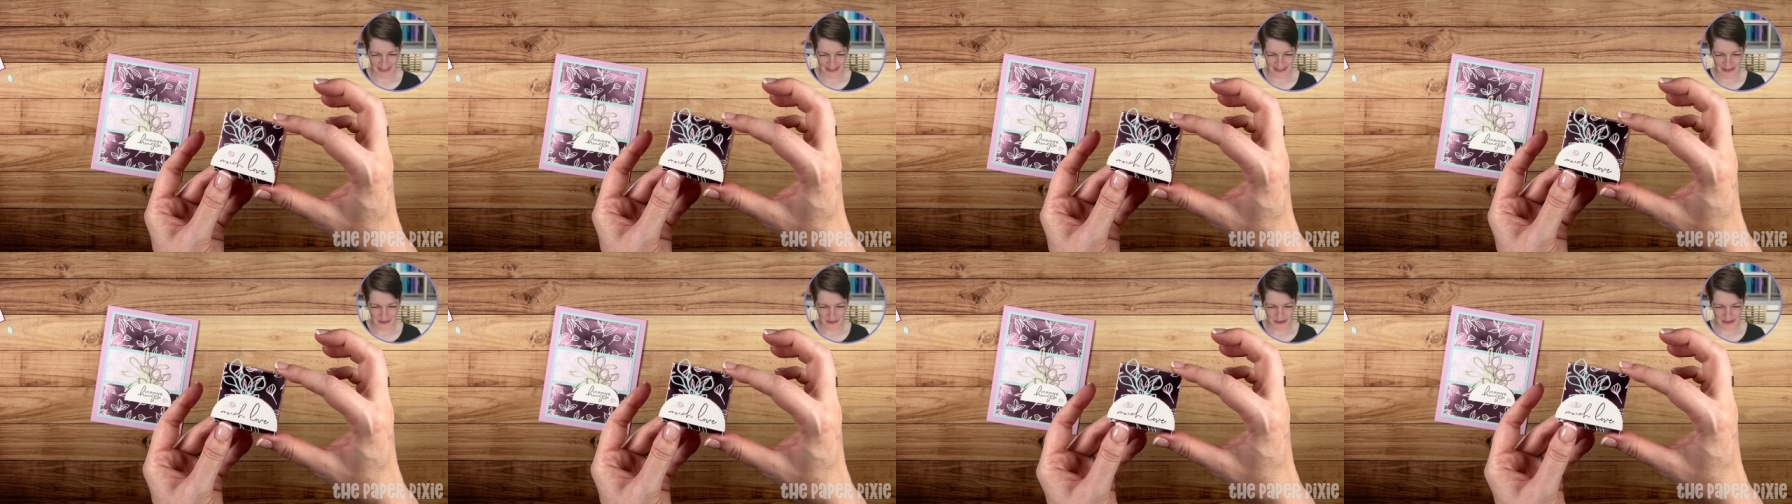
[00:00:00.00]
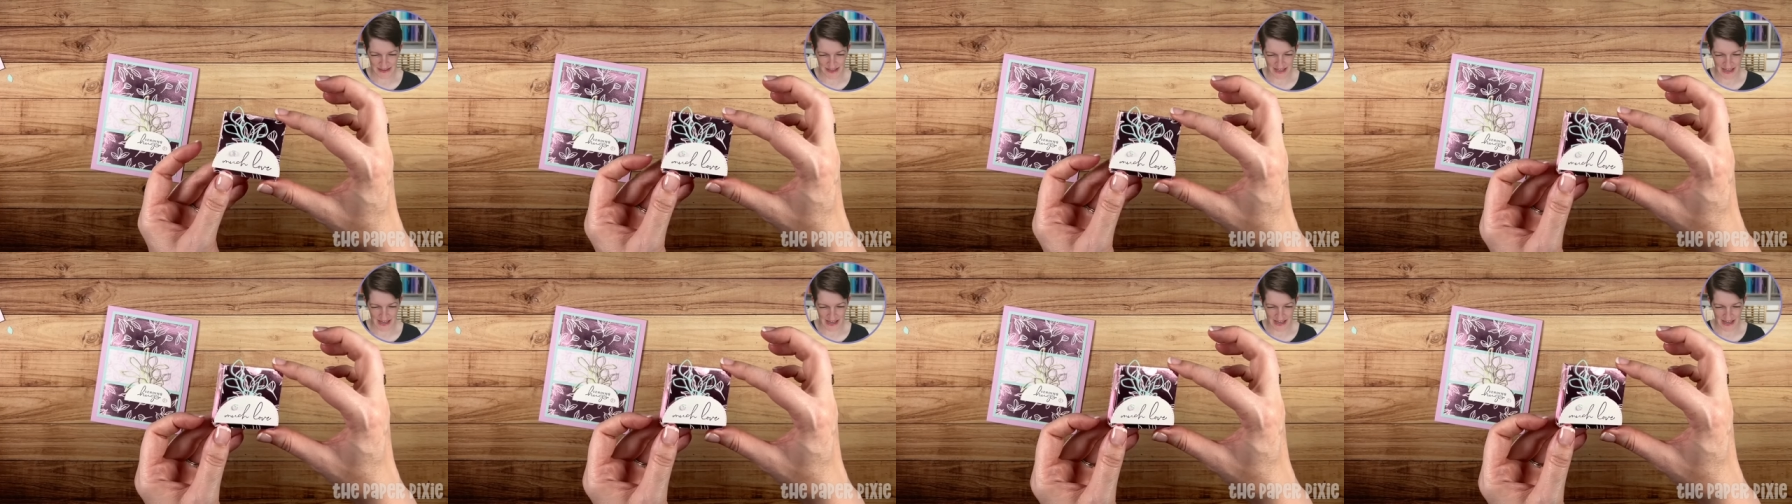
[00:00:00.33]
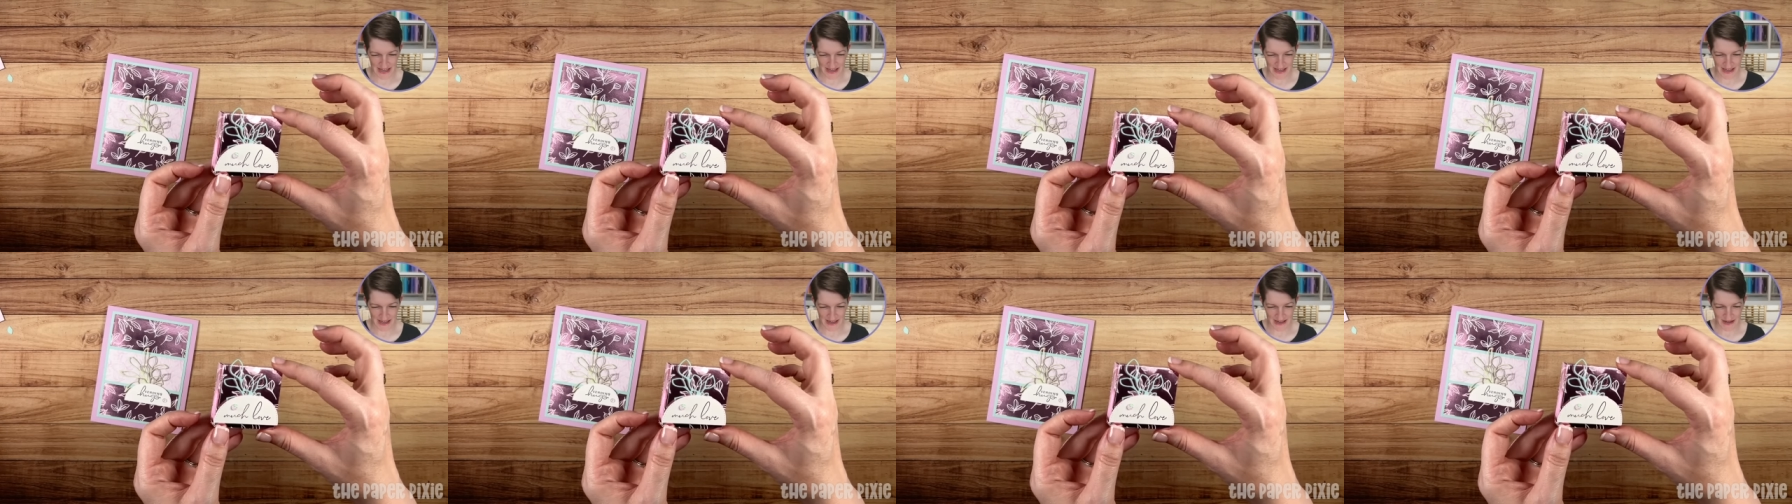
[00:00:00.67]
This was
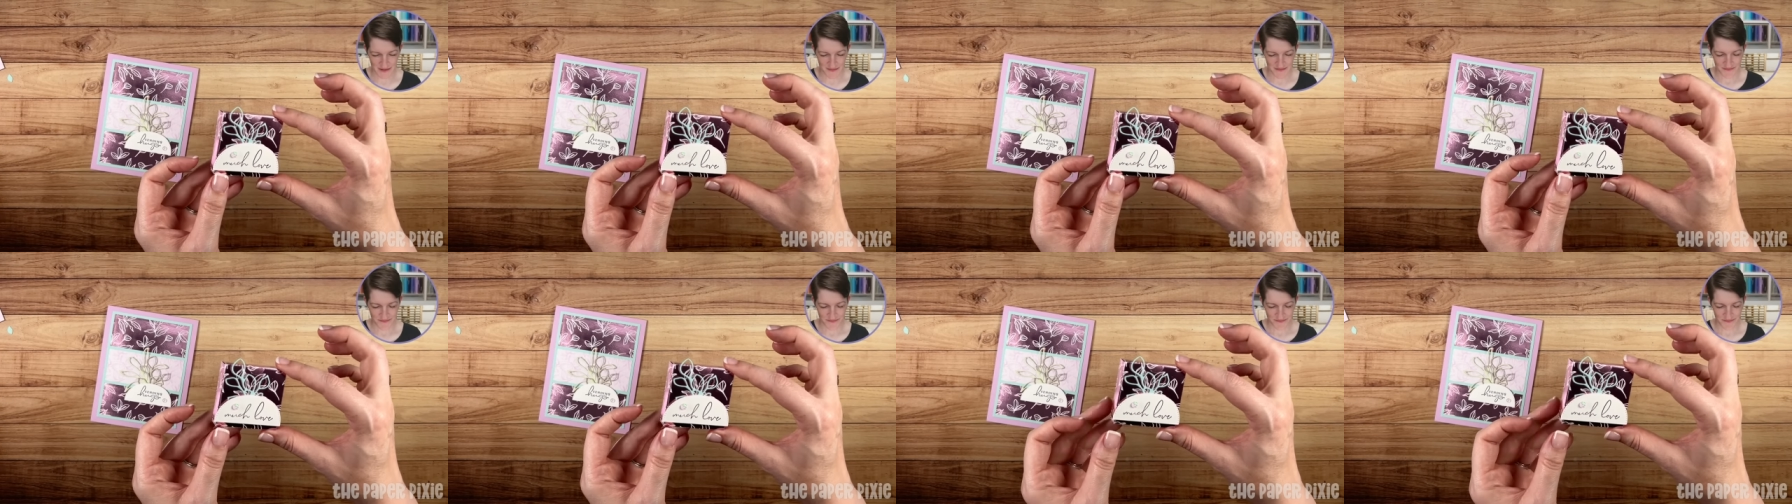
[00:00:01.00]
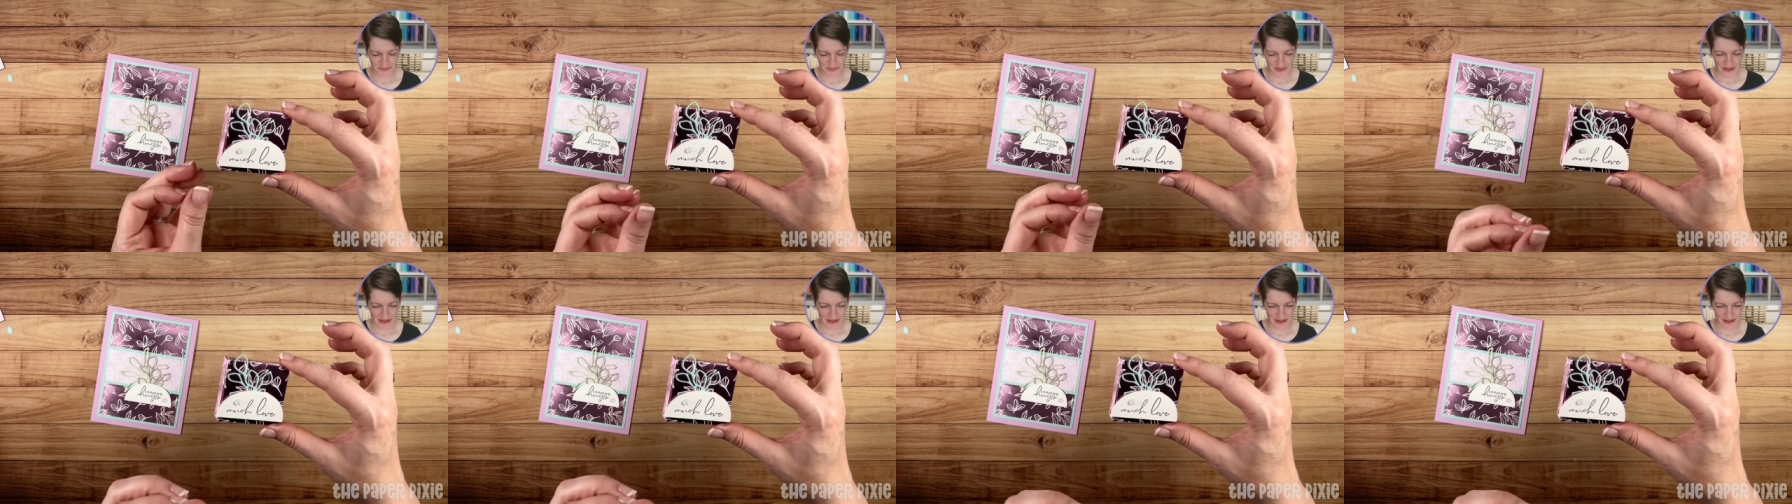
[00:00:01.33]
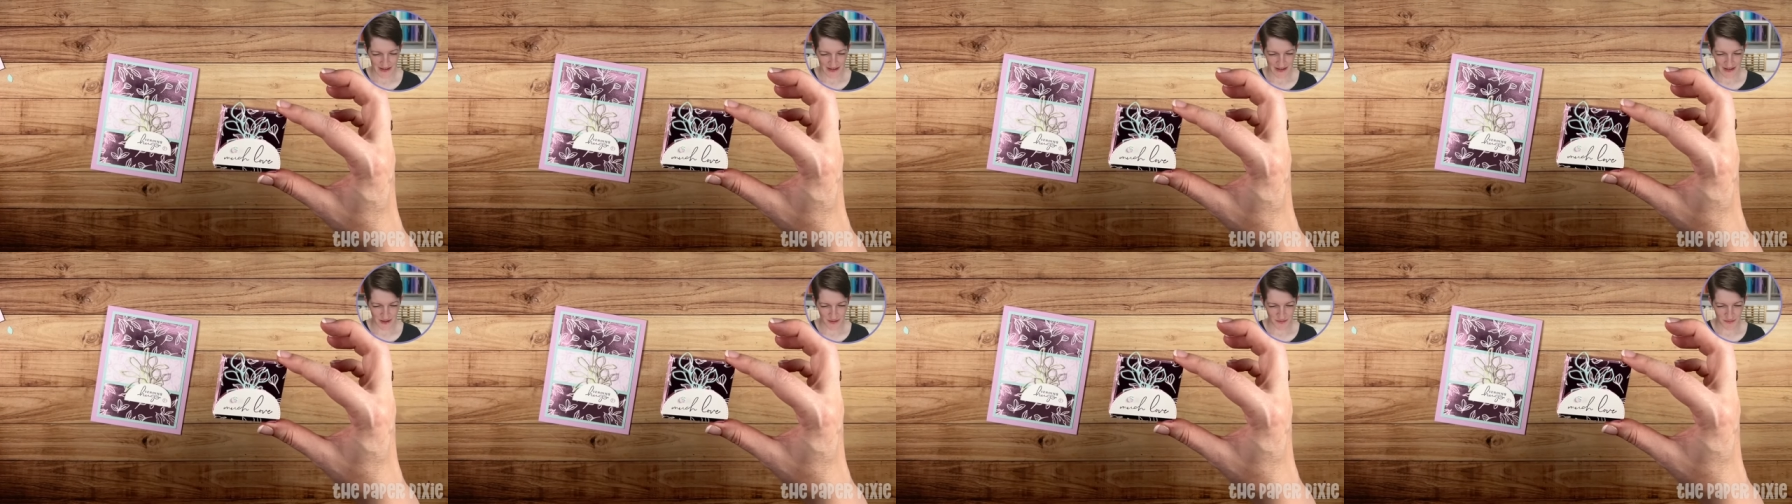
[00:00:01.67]
a
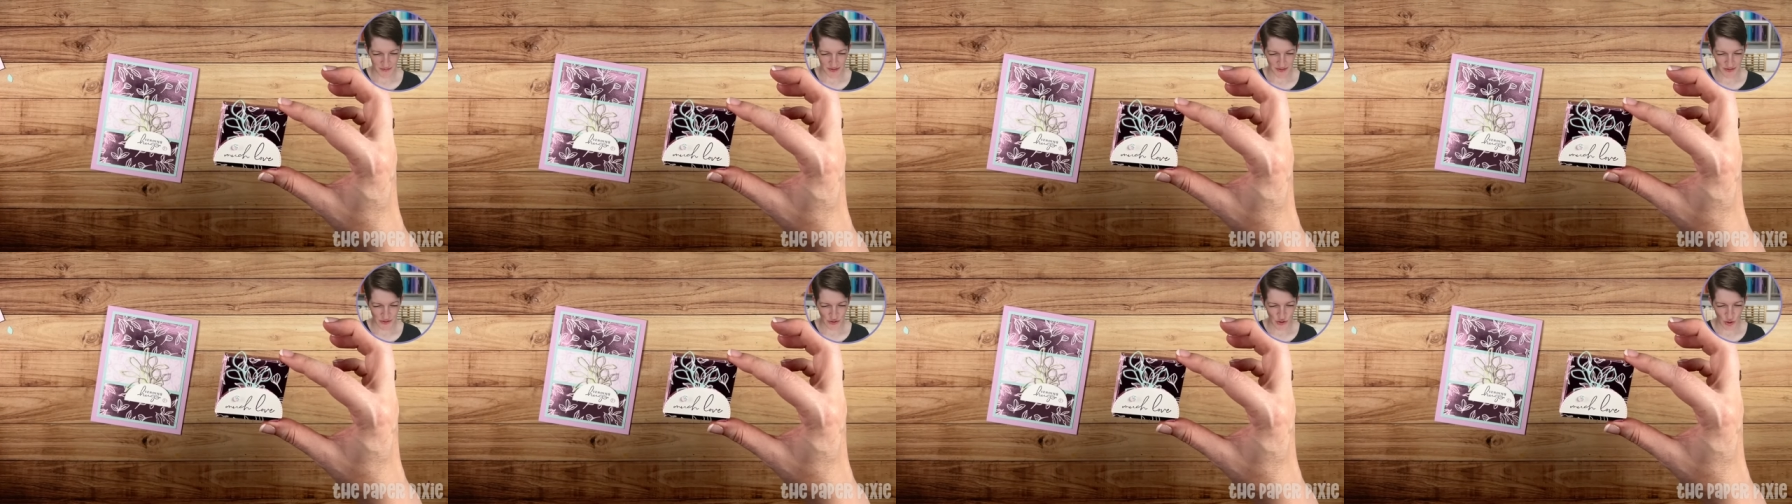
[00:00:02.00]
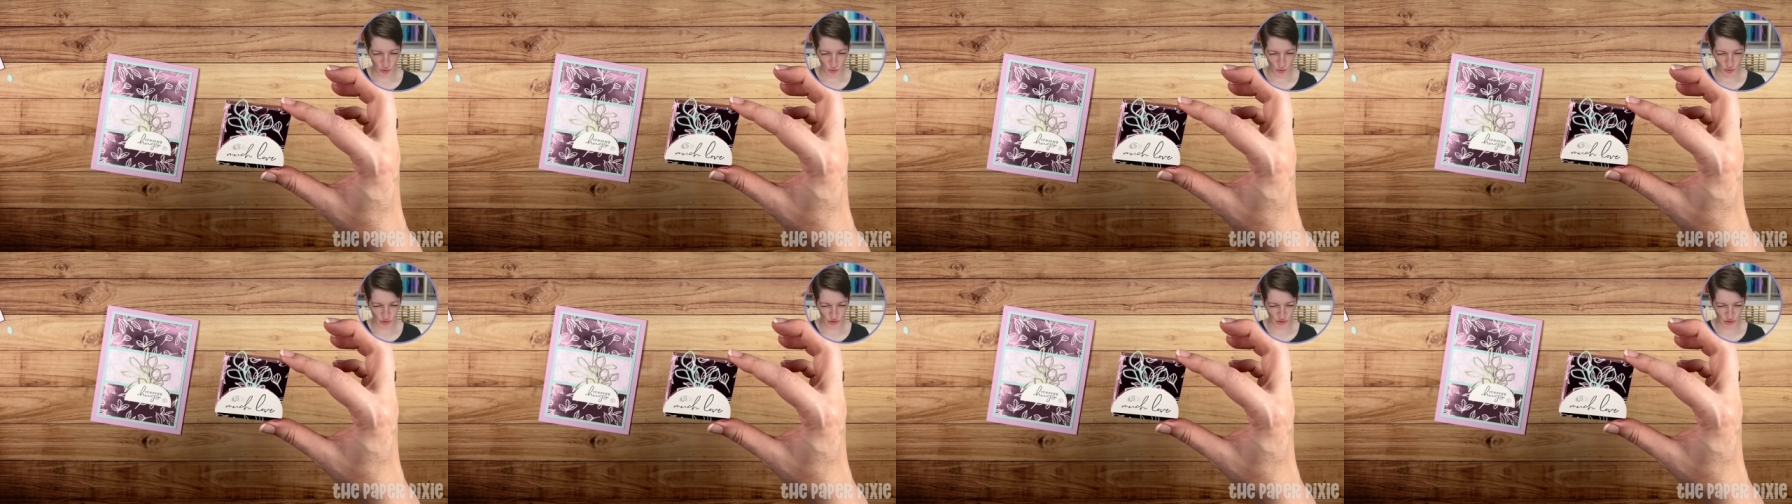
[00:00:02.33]
um, no